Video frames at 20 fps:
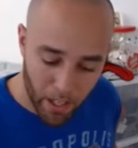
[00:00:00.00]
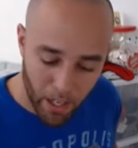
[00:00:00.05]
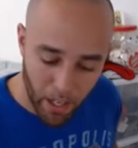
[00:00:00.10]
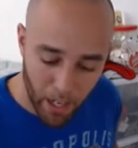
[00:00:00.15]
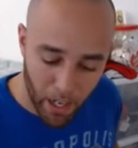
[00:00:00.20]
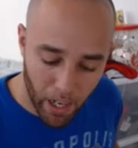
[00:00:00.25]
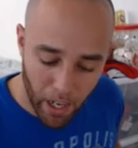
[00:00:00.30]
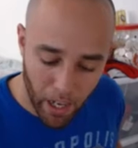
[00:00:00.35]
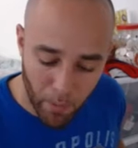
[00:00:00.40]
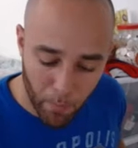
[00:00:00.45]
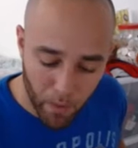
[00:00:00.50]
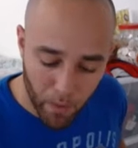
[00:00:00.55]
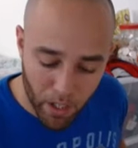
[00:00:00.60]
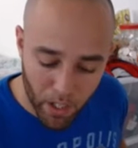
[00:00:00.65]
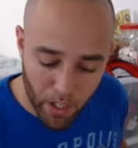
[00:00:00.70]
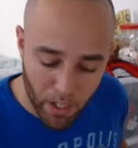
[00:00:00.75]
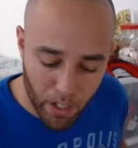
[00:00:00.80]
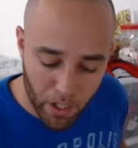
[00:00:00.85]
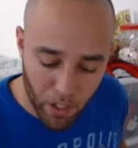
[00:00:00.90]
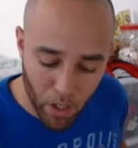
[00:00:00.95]
We're going
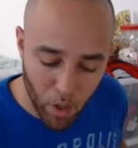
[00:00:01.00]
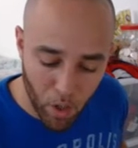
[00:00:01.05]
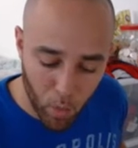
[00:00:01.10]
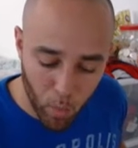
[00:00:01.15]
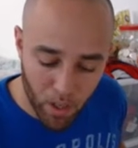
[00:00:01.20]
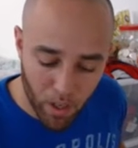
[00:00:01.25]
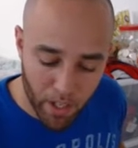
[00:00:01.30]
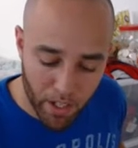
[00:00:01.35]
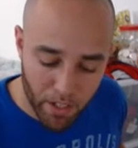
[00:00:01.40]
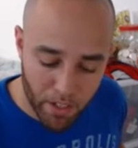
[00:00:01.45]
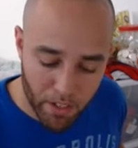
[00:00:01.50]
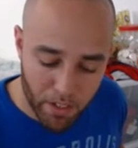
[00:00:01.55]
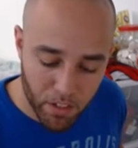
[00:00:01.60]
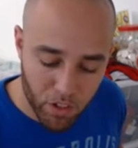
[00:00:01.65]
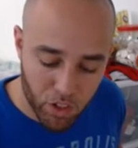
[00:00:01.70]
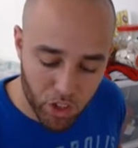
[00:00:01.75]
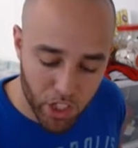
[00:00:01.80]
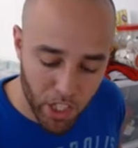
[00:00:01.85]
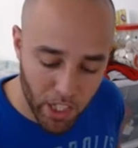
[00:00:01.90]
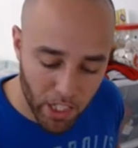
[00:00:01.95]
to go with
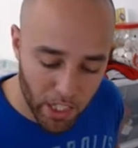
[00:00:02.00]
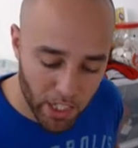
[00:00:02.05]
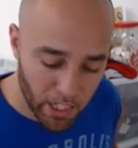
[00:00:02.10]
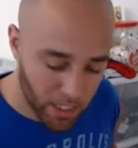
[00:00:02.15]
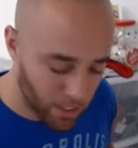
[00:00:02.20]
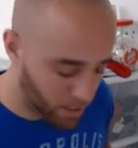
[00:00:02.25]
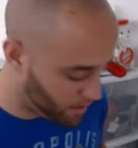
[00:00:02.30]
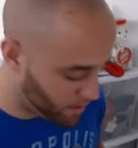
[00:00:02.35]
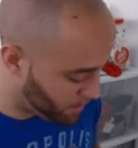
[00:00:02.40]
Chilling,